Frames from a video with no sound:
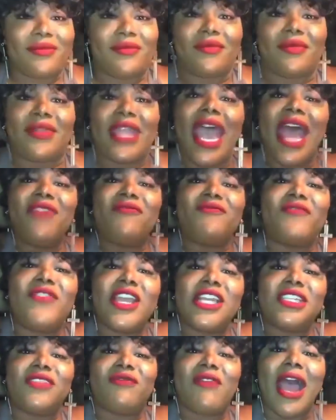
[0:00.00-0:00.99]
That
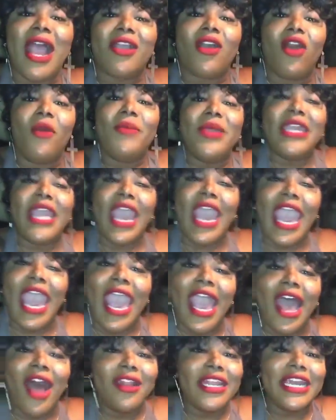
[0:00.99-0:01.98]
fish fry going to be
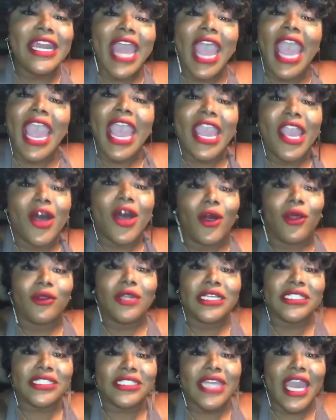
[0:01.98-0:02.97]
held in hell.
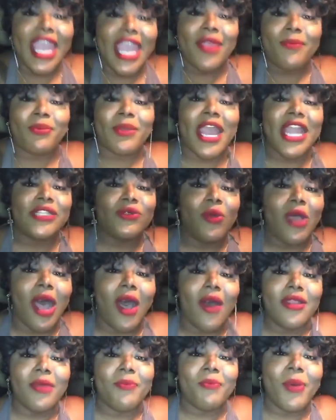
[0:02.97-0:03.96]
The same place where
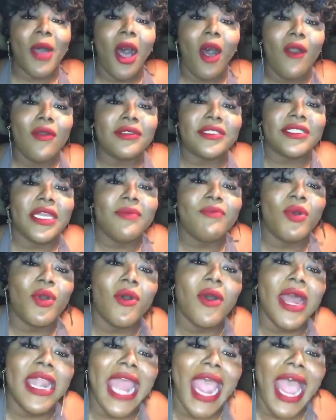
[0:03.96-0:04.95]
all the punks and
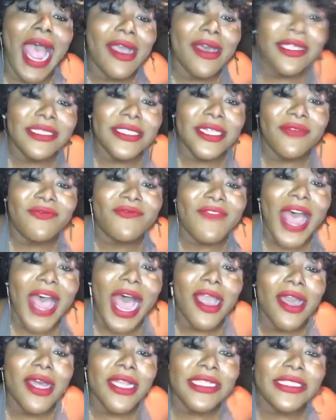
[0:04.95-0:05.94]
bulldaggers and
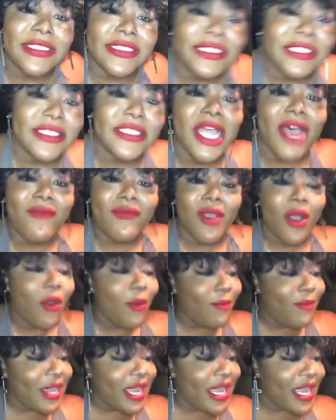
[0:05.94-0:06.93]
faggots and stuff
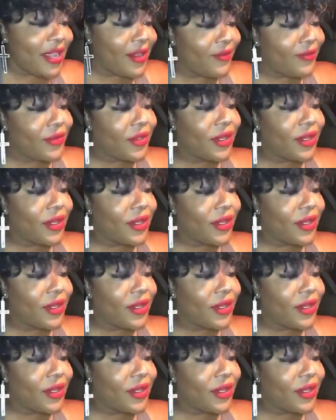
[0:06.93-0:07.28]
going to be.